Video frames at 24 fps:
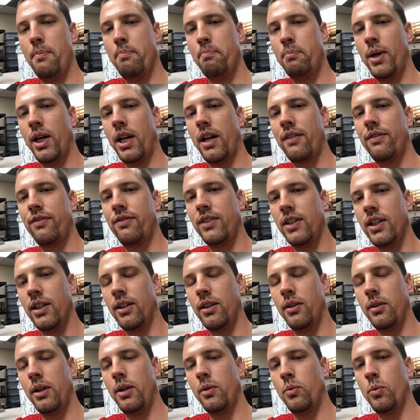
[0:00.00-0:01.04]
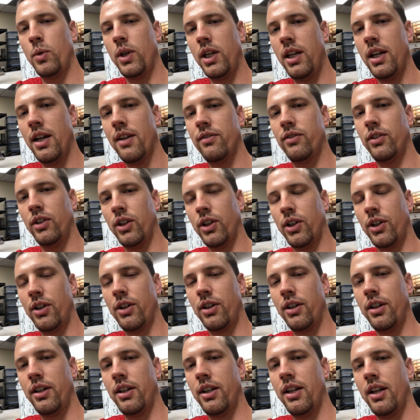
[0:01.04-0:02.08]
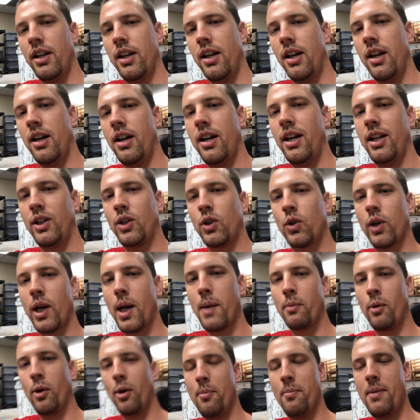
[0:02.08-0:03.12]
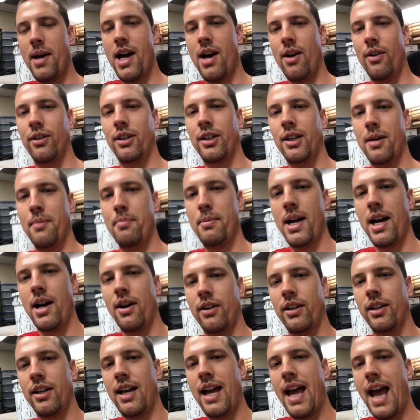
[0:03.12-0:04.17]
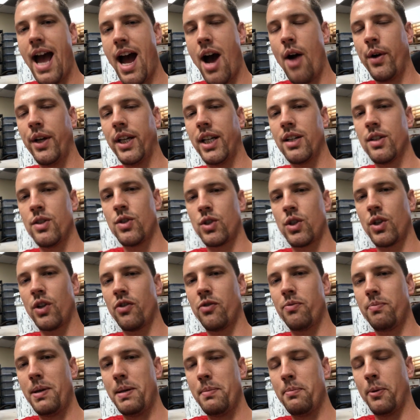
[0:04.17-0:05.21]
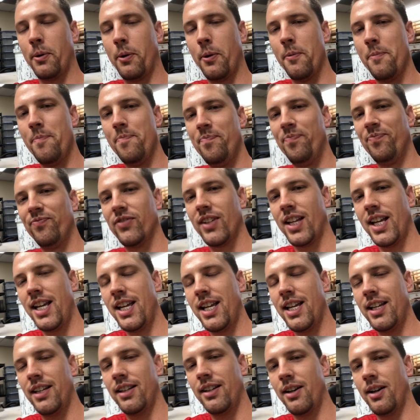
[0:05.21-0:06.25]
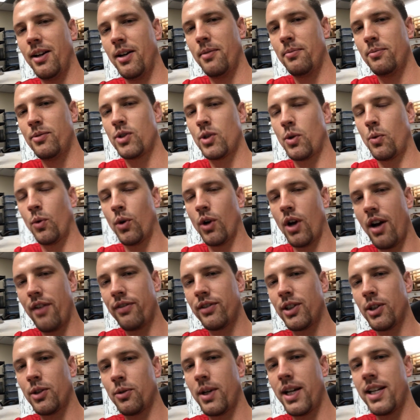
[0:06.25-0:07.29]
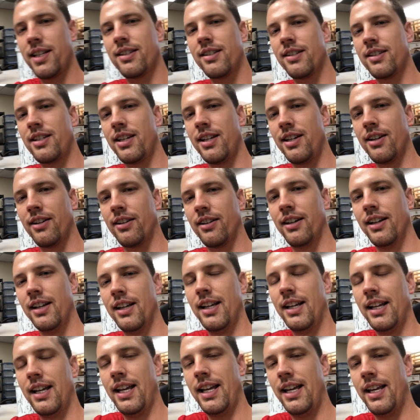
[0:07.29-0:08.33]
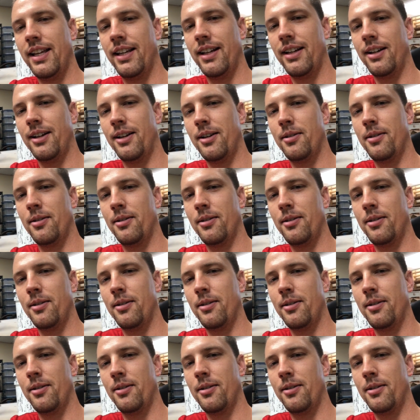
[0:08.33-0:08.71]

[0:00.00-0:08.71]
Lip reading: but I feel we have learned incredible amount about how it can serve people. And so we're off to the races here, and